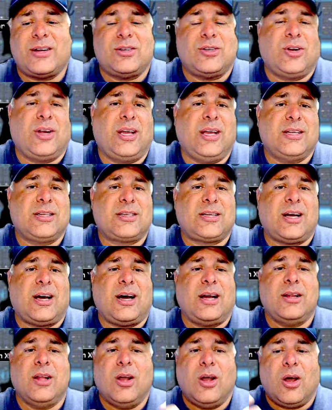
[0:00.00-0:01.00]
are
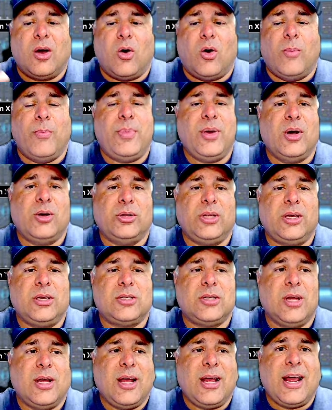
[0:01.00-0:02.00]
inside on
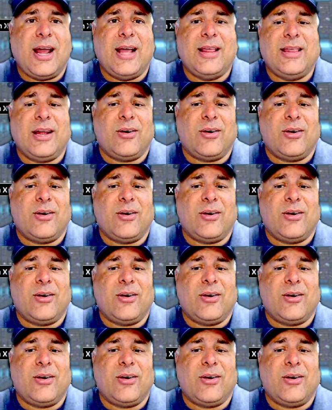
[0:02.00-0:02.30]
buildings and they're